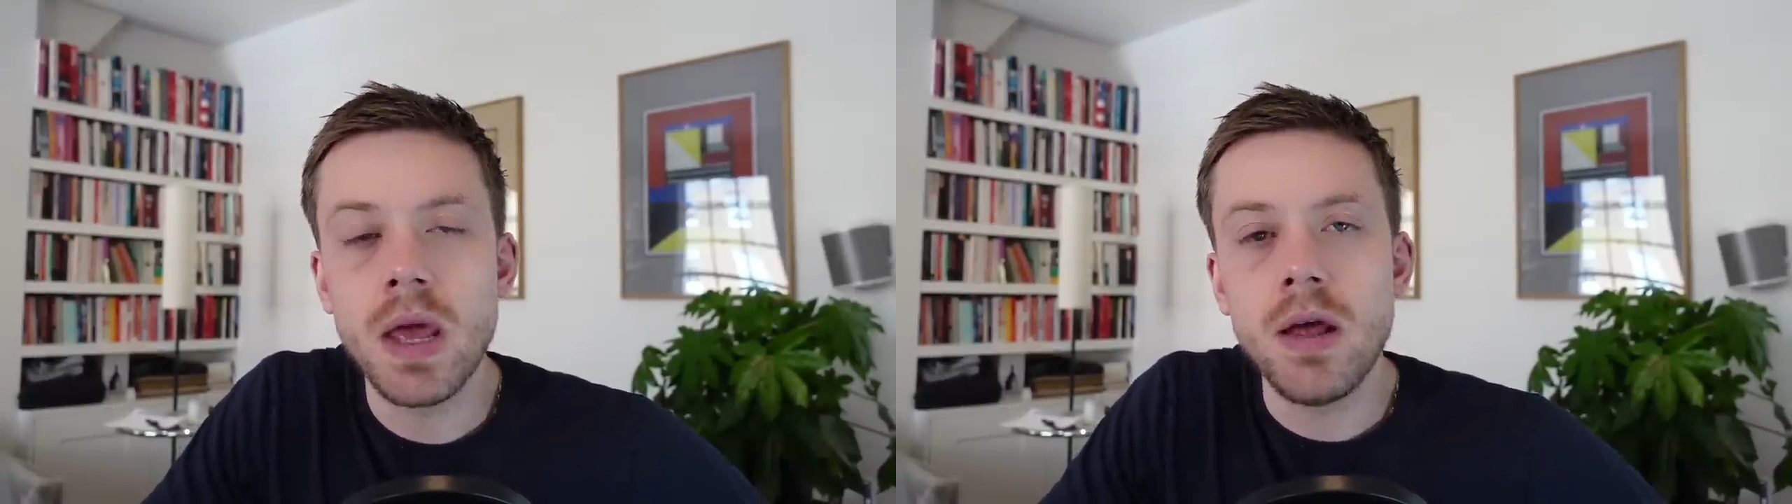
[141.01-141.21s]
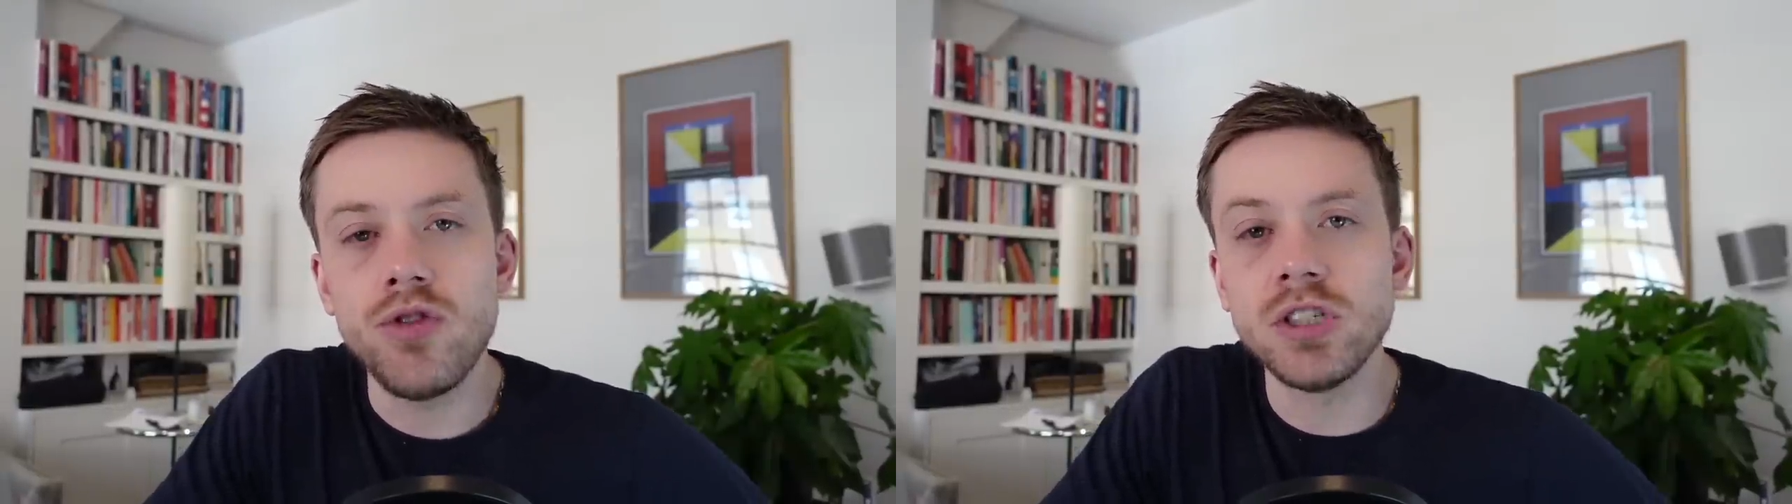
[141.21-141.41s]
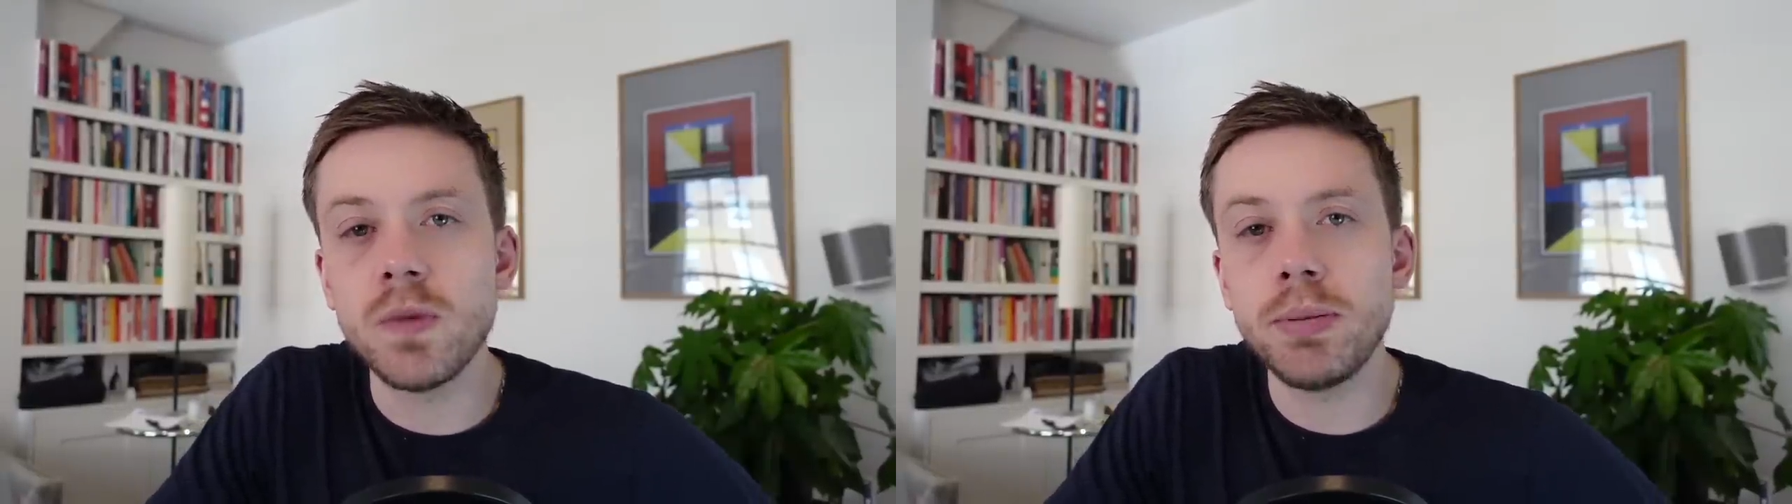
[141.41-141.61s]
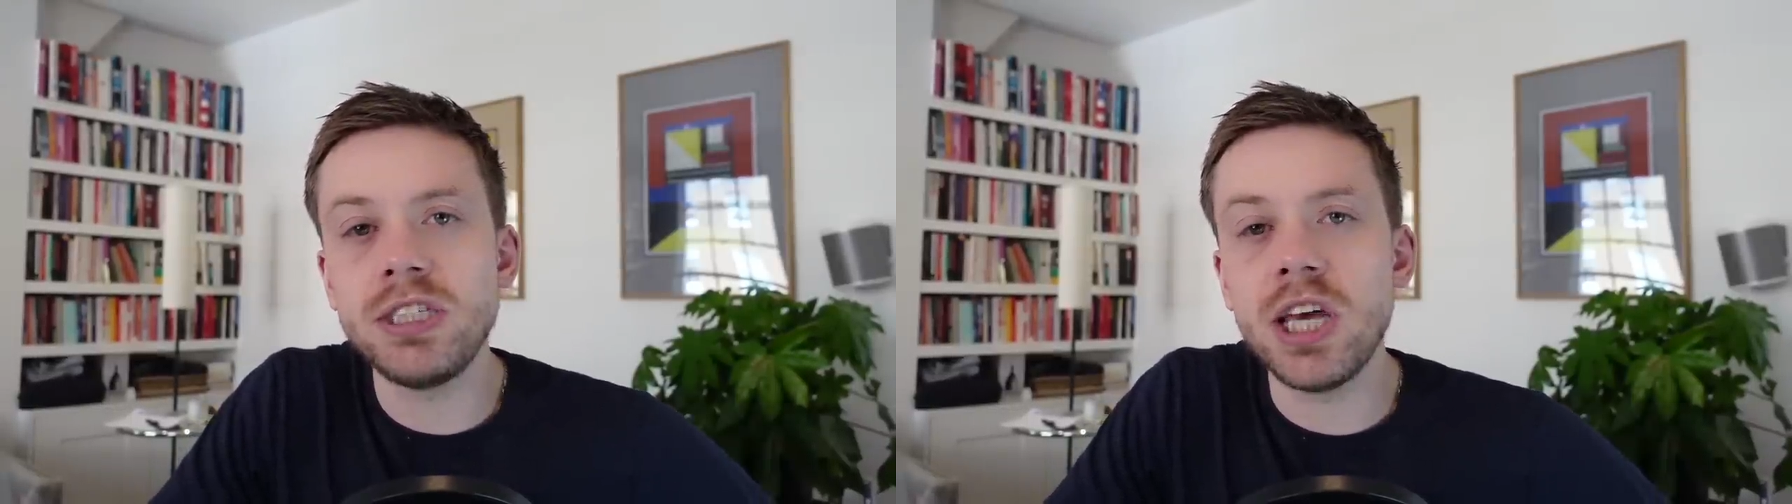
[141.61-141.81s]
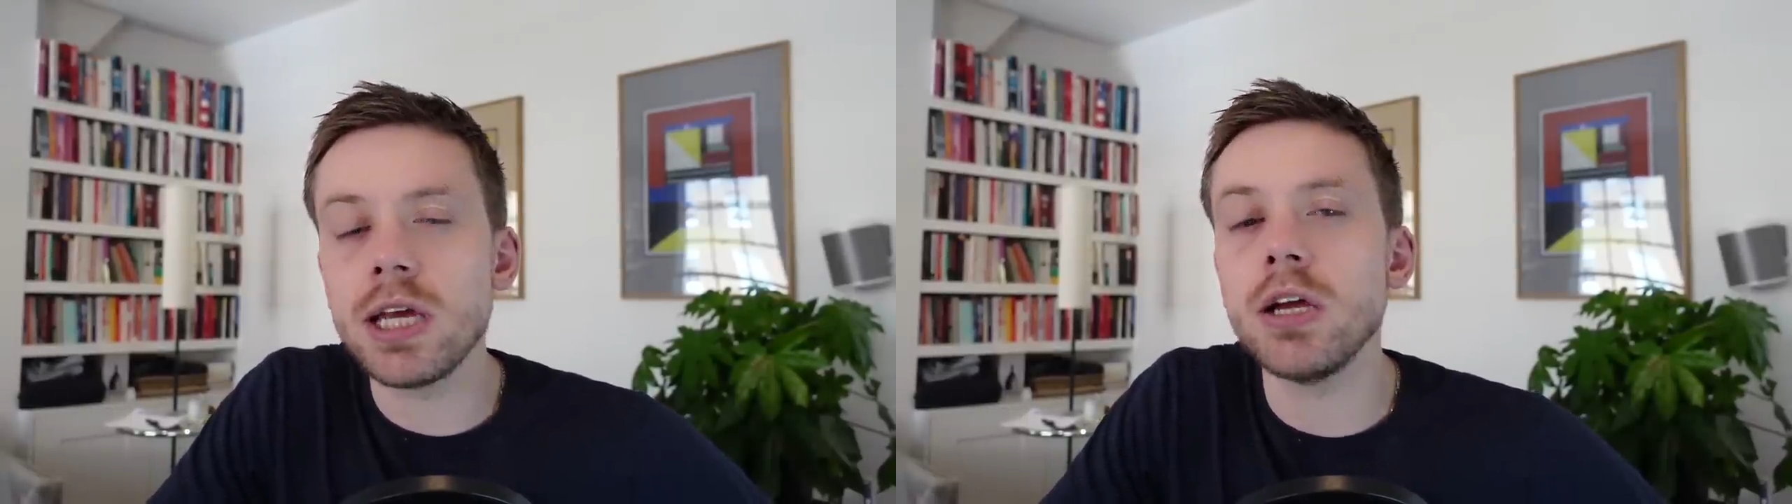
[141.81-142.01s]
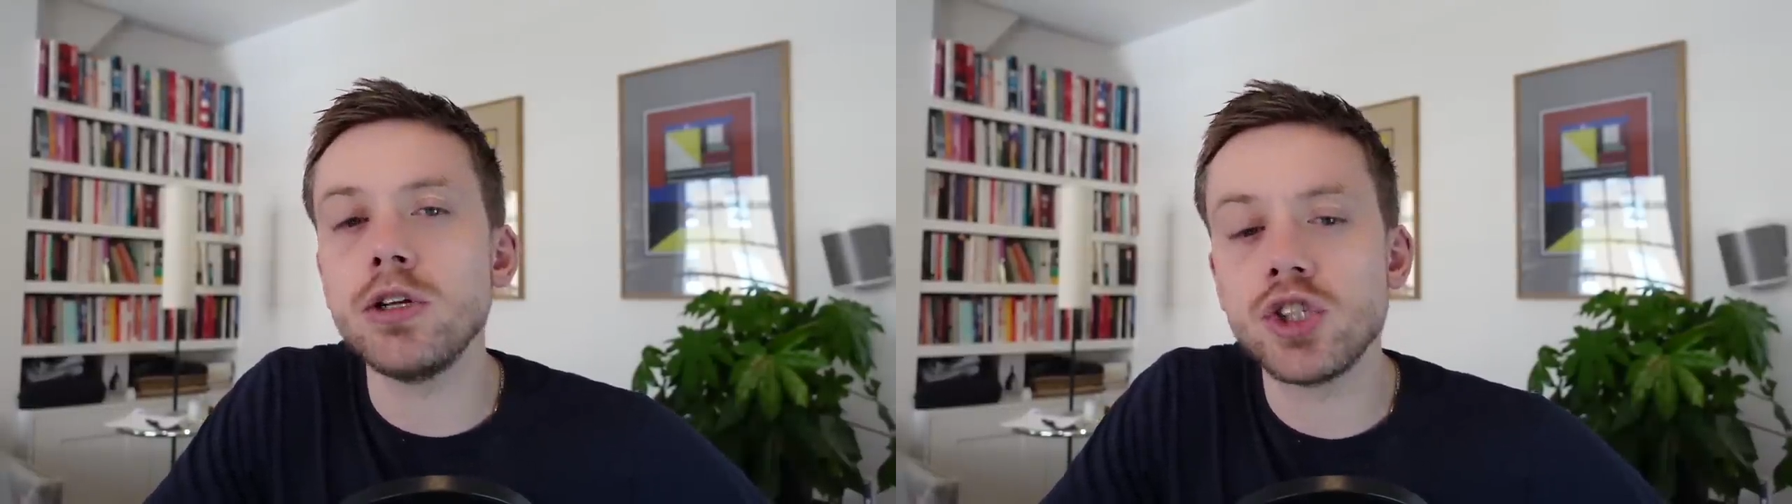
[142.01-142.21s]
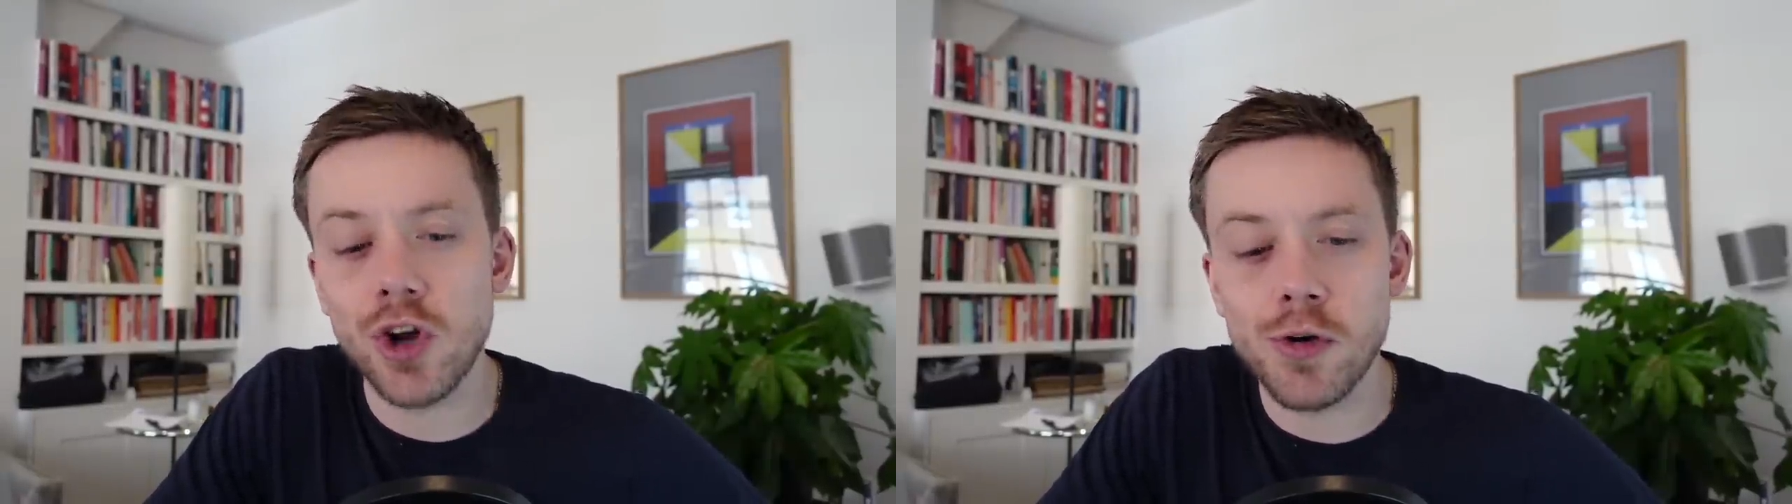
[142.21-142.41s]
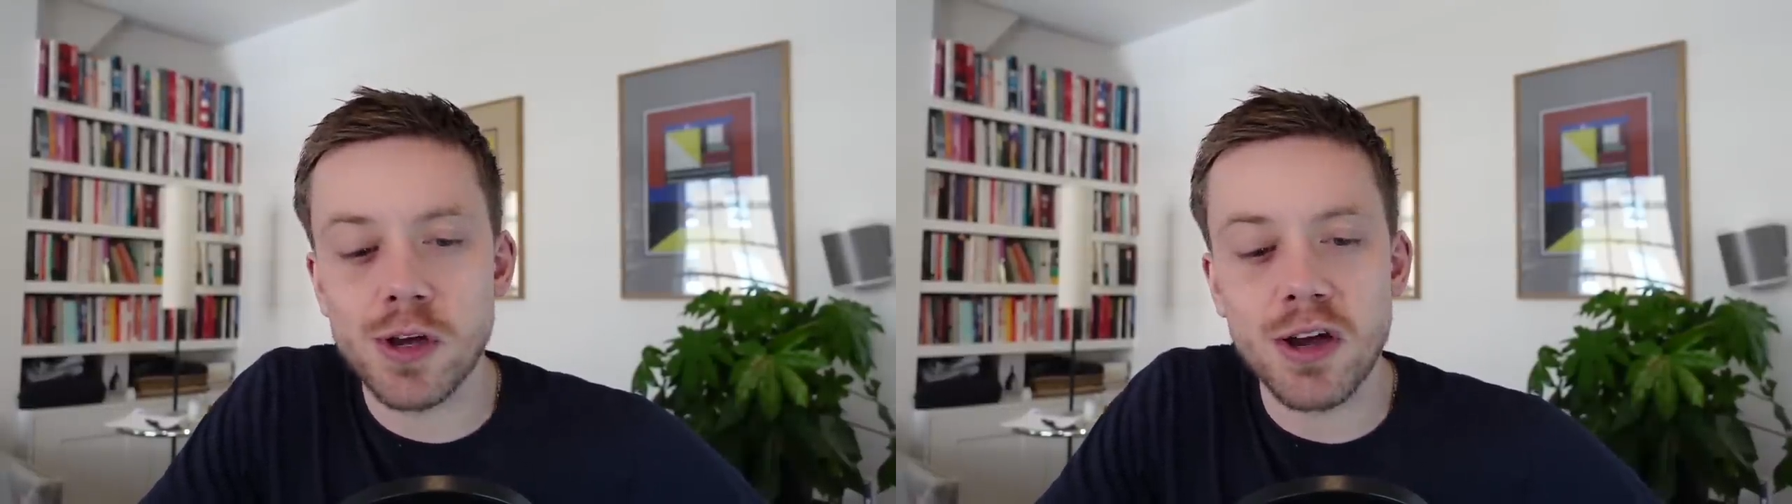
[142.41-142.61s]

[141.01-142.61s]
There's a particular chunk